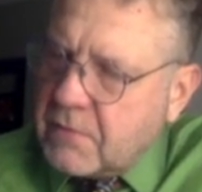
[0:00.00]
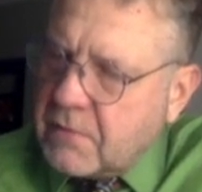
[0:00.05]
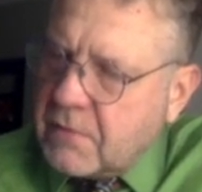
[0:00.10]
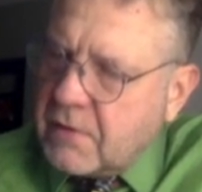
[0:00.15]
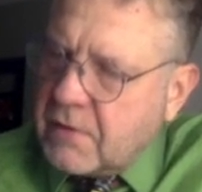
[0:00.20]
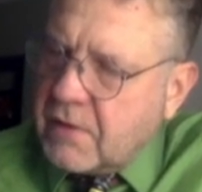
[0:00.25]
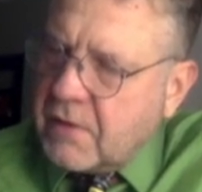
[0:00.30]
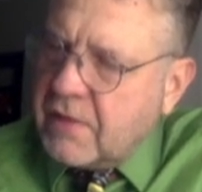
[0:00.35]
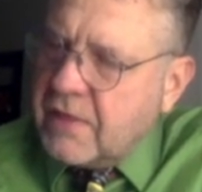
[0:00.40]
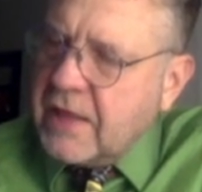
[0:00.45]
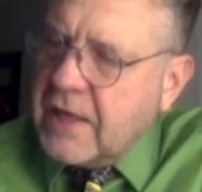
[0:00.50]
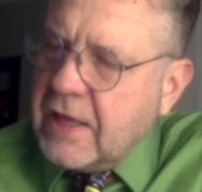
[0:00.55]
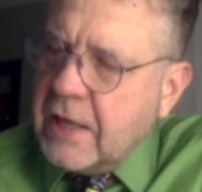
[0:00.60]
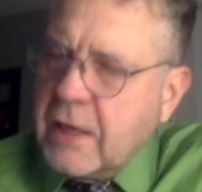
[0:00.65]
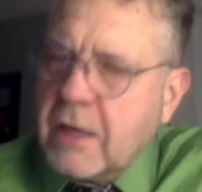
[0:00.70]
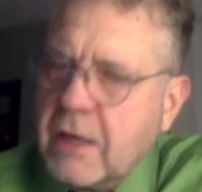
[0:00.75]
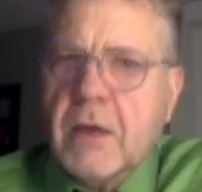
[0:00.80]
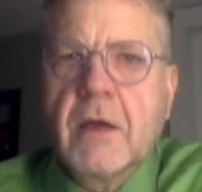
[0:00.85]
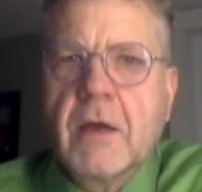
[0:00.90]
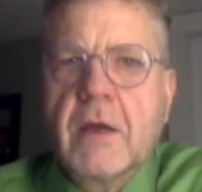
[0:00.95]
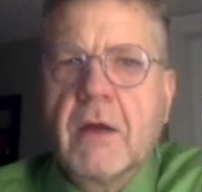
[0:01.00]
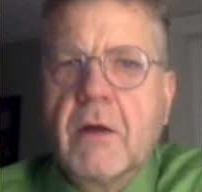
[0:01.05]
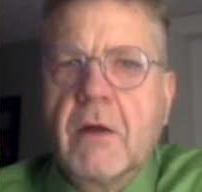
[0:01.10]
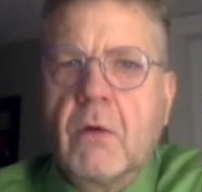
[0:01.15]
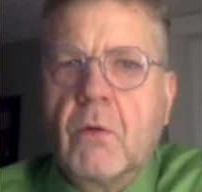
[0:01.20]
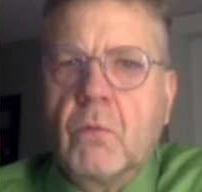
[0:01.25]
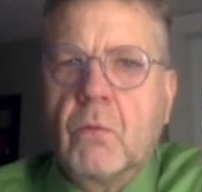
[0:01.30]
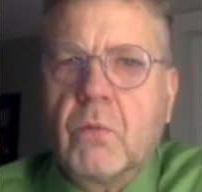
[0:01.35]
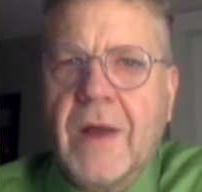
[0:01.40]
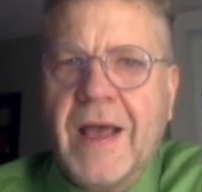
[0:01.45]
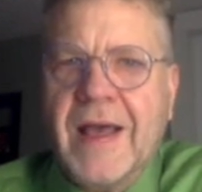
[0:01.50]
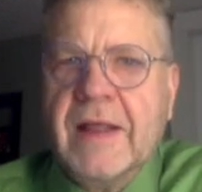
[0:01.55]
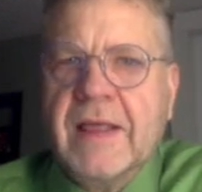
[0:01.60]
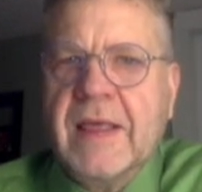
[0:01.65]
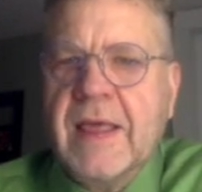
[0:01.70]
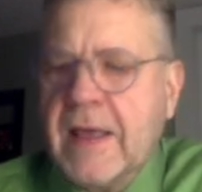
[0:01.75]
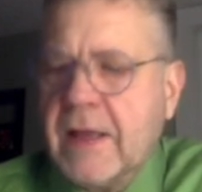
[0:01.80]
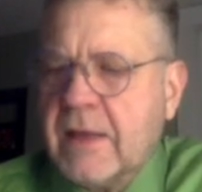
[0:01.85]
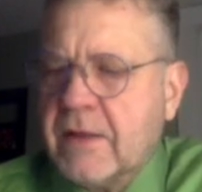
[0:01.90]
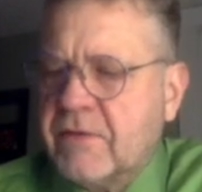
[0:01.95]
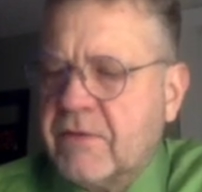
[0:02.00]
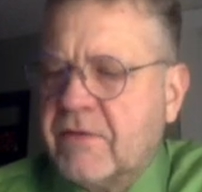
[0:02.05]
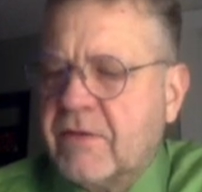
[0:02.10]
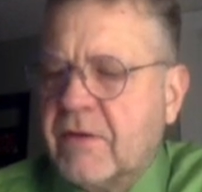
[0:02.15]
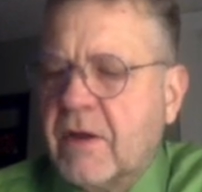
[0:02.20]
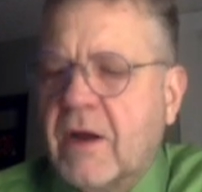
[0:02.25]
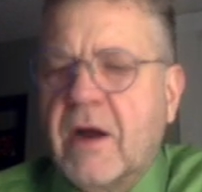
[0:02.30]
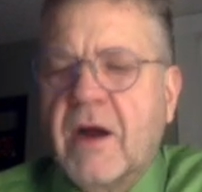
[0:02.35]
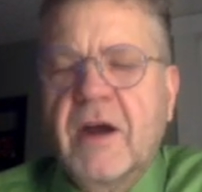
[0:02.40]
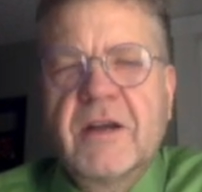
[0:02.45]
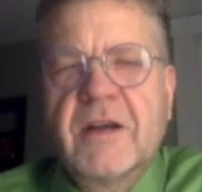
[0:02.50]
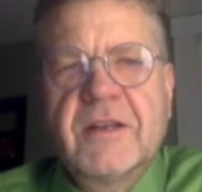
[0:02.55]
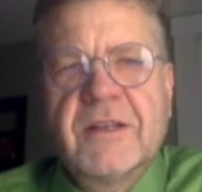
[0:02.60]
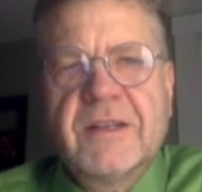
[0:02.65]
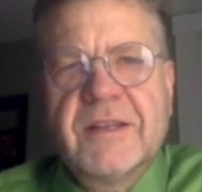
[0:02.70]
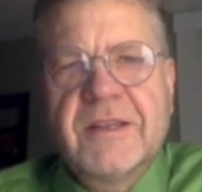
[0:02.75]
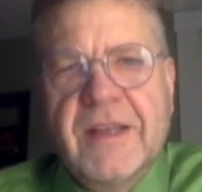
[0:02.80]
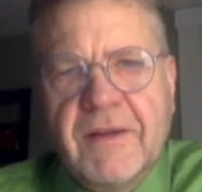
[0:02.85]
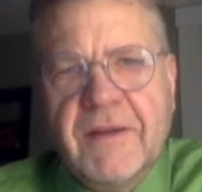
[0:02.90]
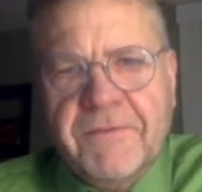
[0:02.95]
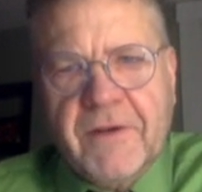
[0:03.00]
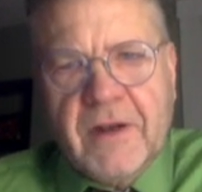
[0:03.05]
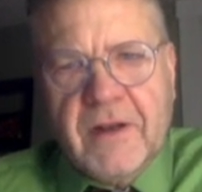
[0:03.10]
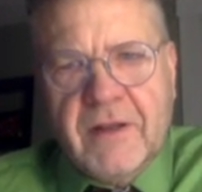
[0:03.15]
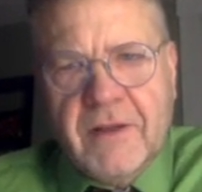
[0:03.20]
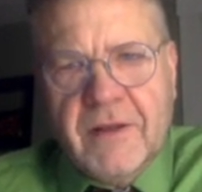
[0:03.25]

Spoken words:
the radicands are different,